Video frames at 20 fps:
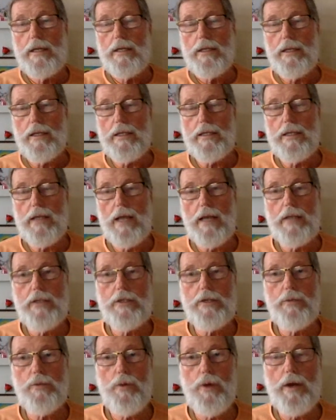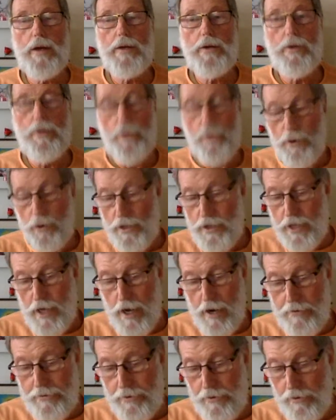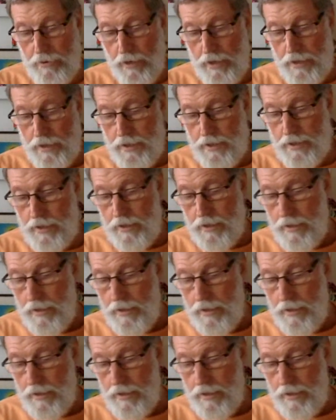the intelligent one who looks after us,